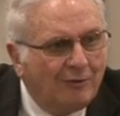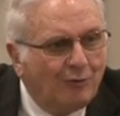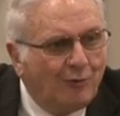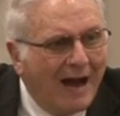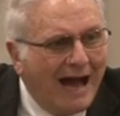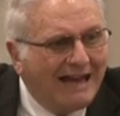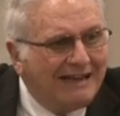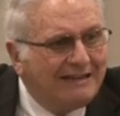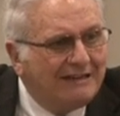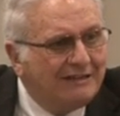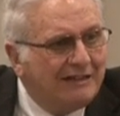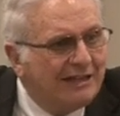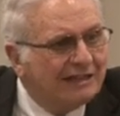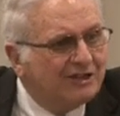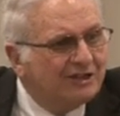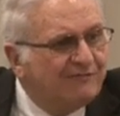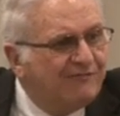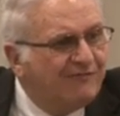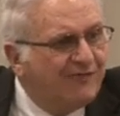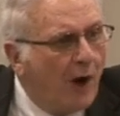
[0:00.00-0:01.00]
Right?
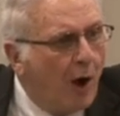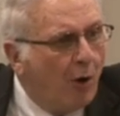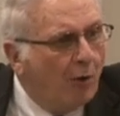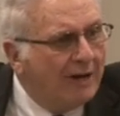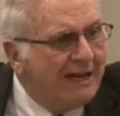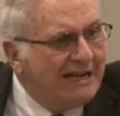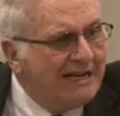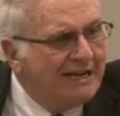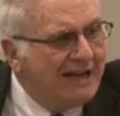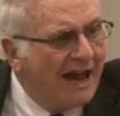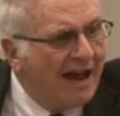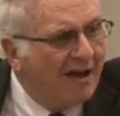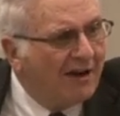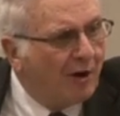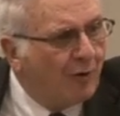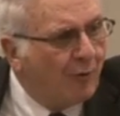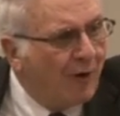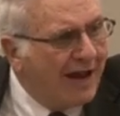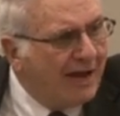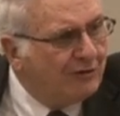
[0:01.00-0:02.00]
It's falling
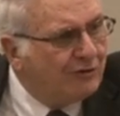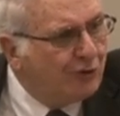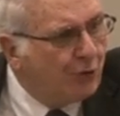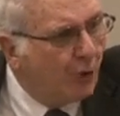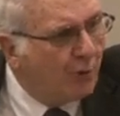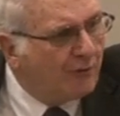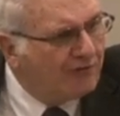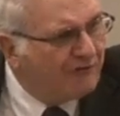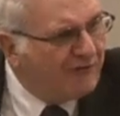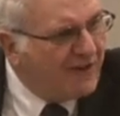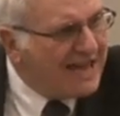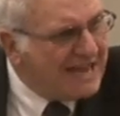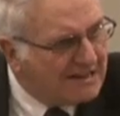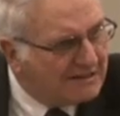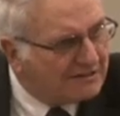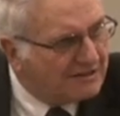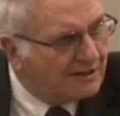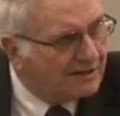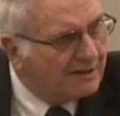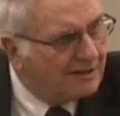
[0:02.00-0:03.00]
down around your
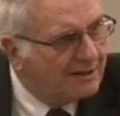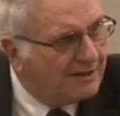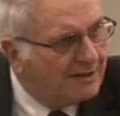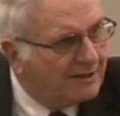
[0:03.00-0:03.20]
feet.